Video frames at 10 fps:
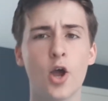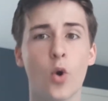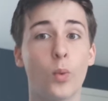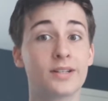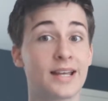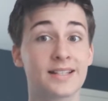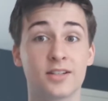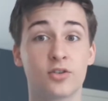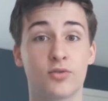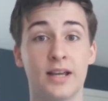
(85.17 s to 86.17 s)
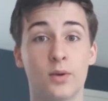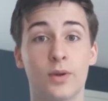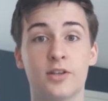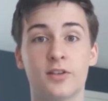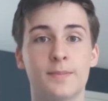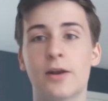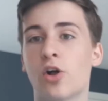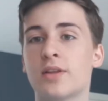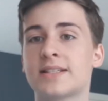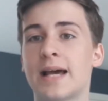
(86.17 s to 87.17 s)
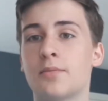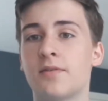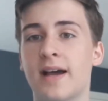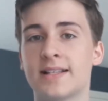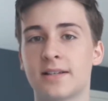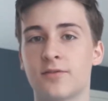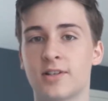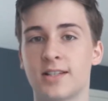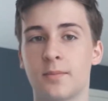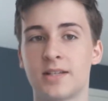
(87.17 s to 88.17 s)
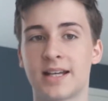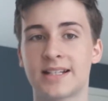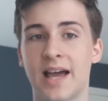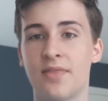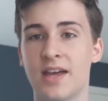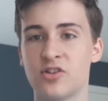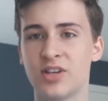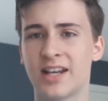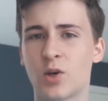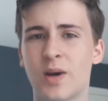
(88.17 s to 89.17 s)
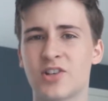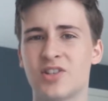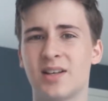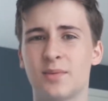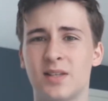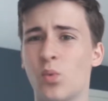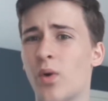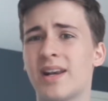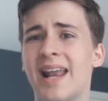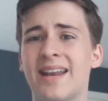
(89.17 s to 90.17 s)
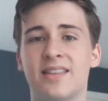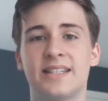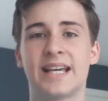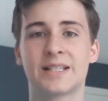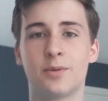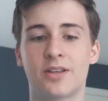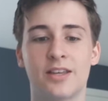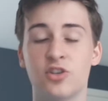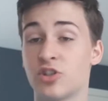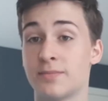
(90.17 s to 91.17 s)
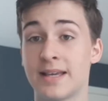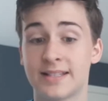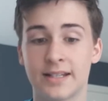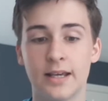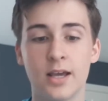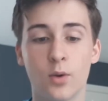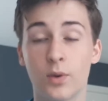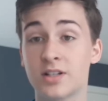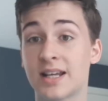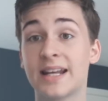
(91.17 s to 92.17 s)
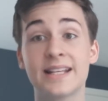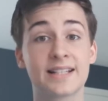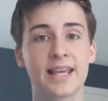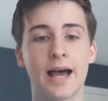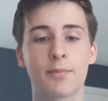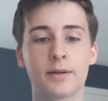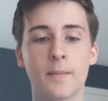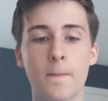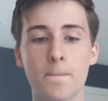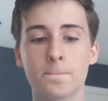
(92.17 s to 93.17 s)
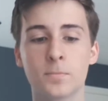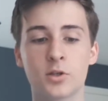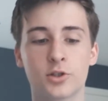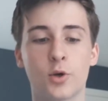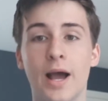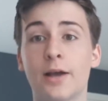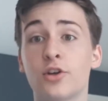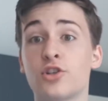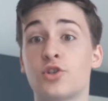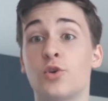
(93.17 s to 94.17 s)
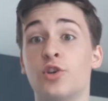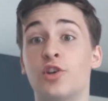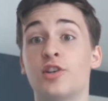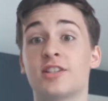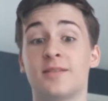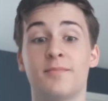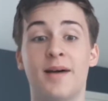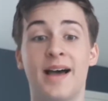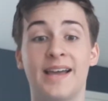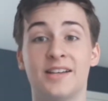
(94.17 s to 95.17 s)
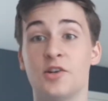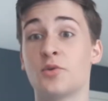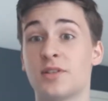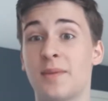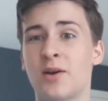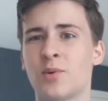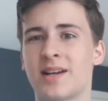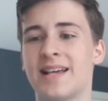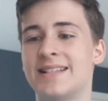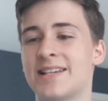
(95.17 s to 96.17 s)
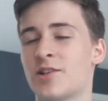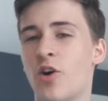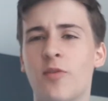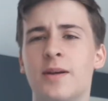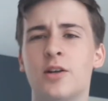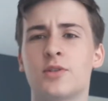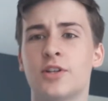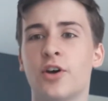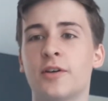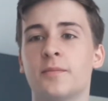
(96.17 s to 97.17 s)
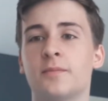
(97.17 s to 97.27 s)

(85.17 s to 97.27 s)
which isn't great when you spend all this time revising for a subject and then you get a question that was in one line in the textbook that you just missed, which can easily happen. So I'm going to show you my notes and my organization of my notes now.